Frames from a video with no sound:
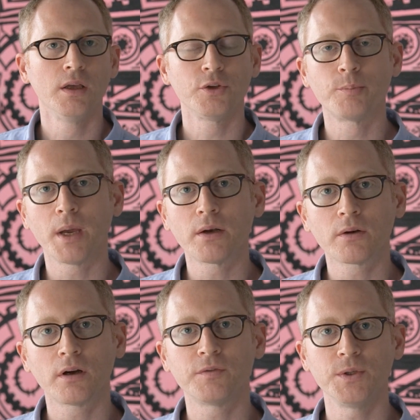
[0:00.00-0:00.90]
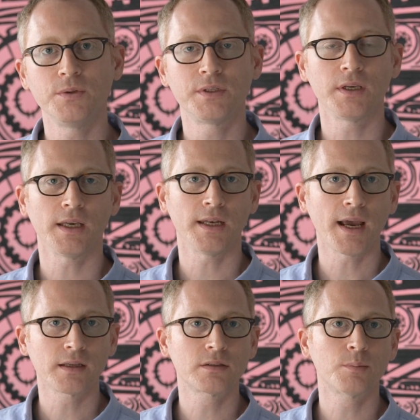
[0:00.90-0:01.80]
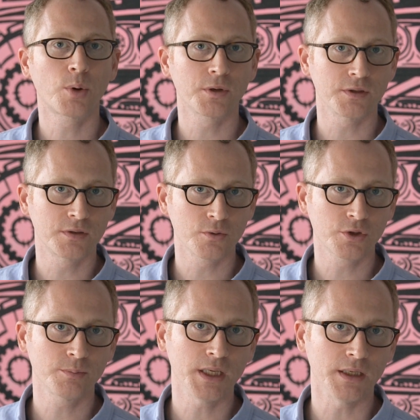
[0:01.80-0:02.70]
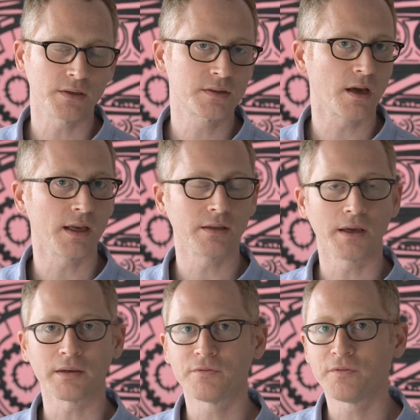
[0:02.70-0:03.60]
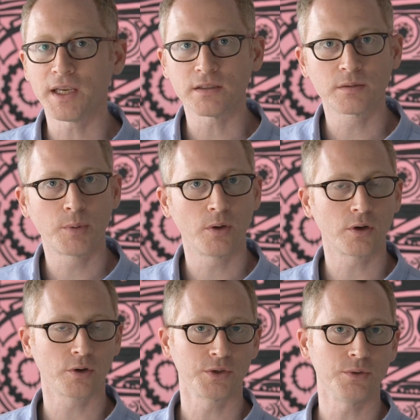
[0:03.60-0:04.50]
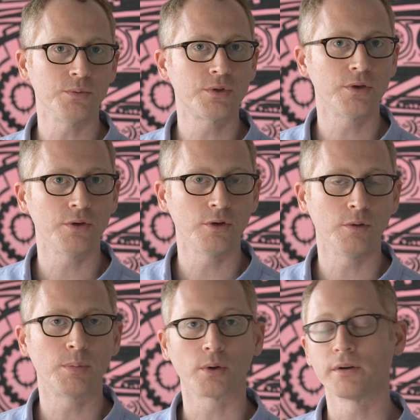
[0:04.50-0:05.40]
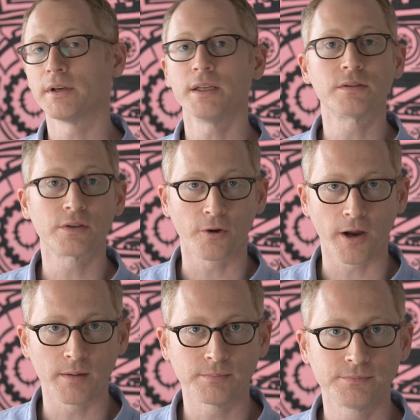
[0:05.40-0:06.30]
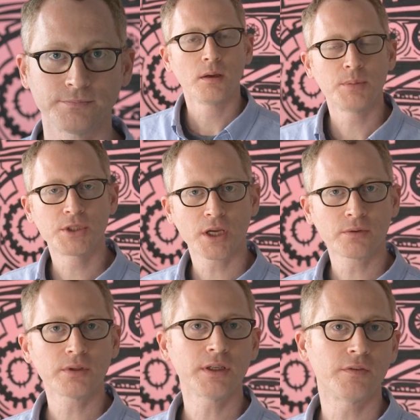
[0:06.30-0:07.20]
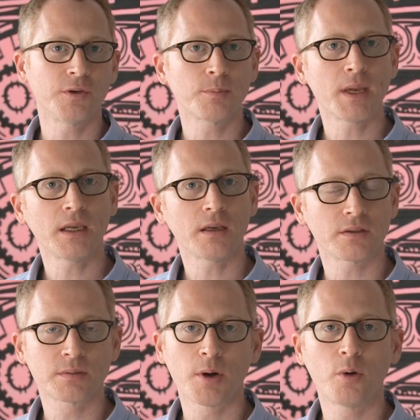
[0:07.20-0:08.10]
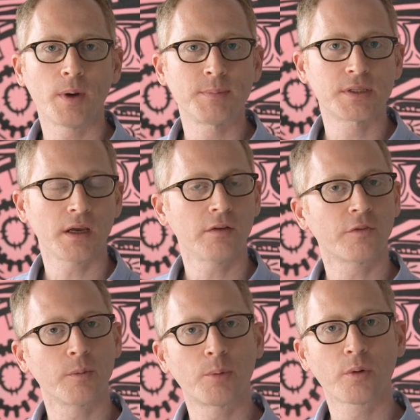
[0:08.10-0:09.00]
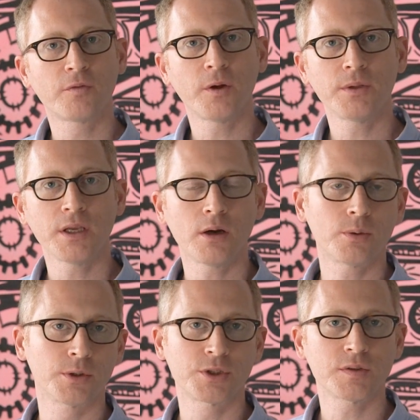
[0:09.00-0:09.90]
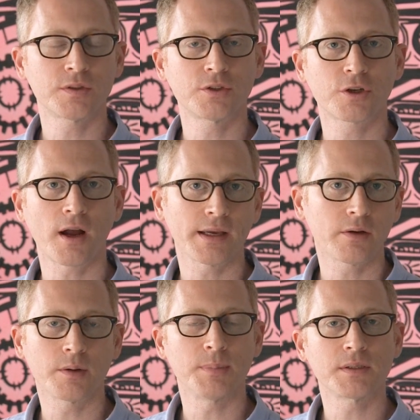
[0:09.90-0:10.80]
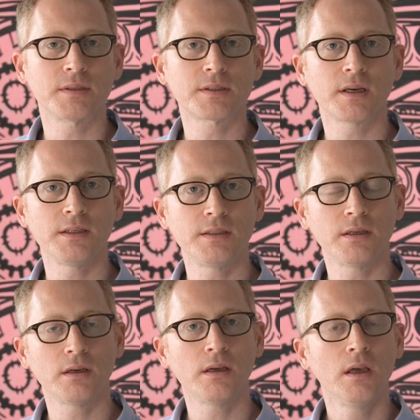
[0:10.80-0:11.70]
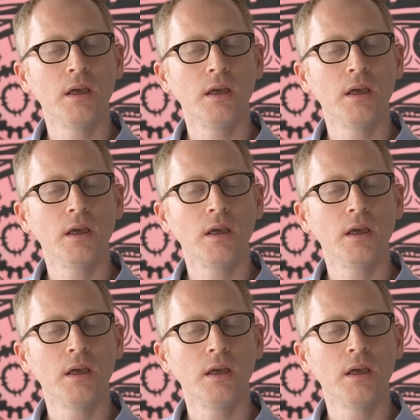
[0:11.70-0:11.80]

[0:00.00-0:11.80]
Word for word: you're better off using an ad supported social media site like Facebook or YouTube or Instagram. But generally, if you're making a small website for a portfolio or just to try out a business idea,